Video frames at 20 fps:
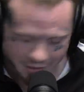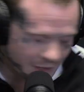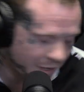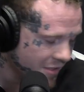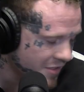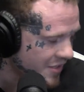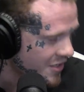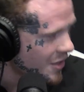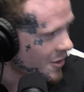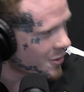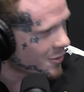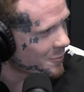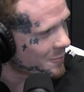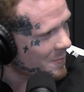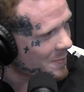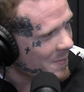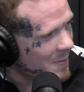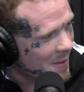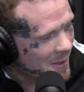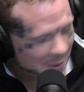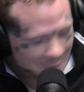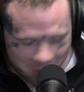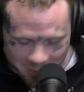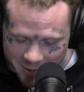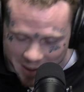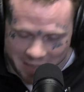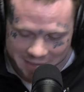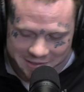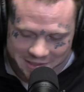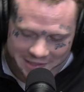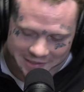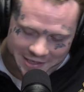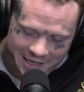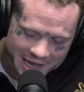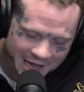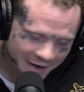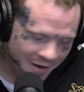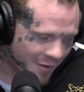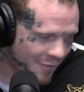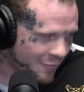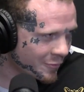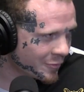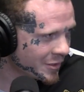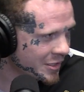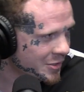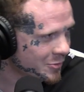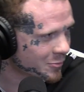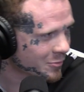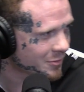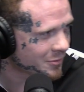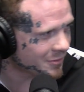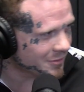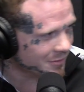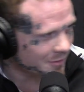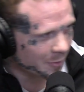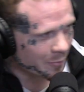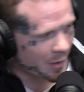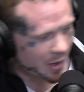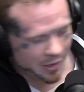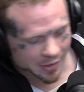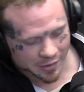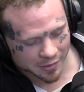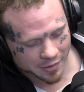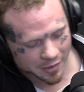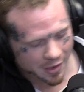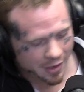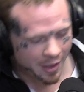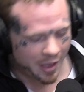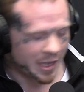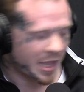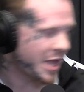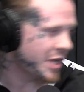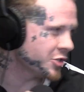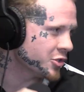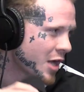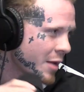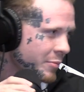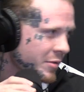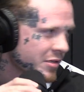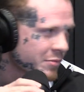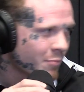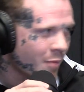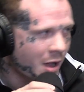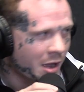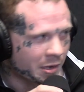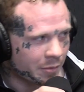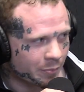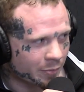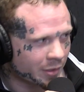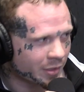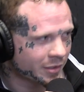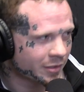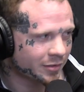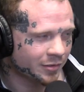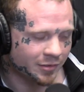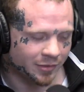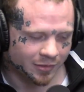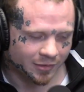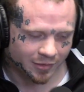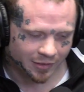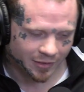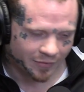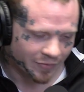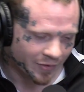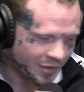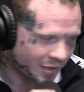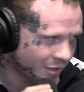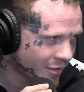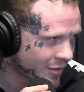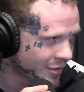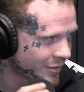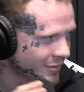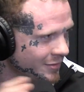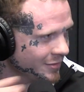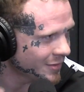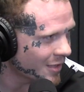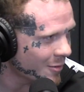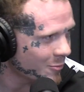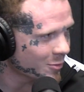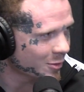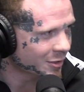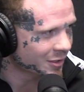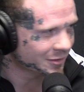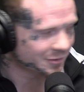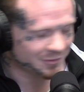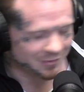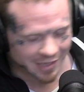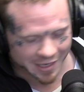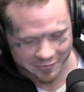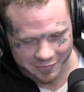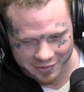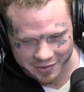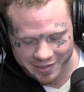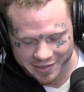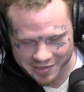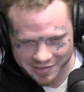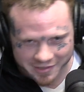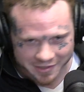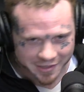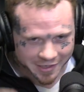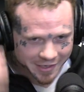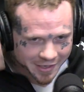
Yeah. So had to take the hat off on this one. I might, okay. I can't drop this mic, but if I could, I would after this.